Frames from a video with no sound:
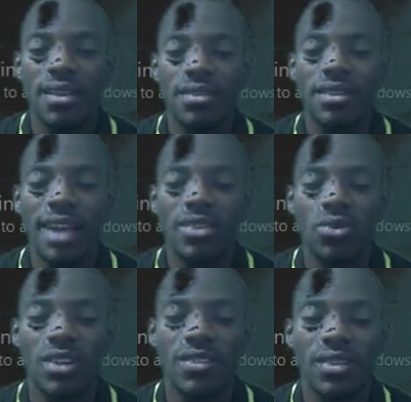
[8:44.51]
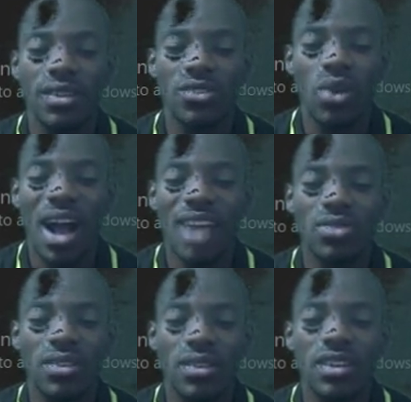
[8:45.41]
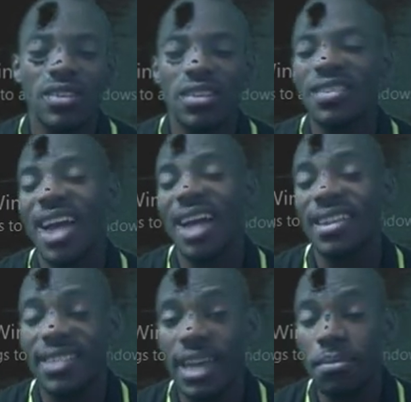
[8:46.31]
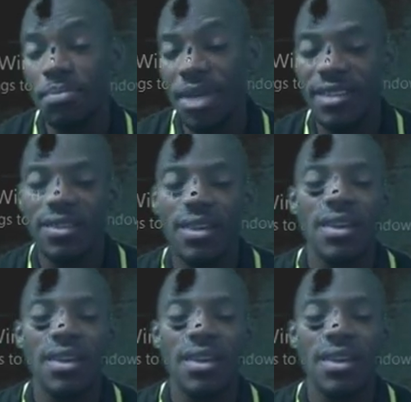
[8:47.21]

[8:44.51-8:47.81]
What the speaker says: 3 times 1 is 3. So cancel the 3 since they are the same base.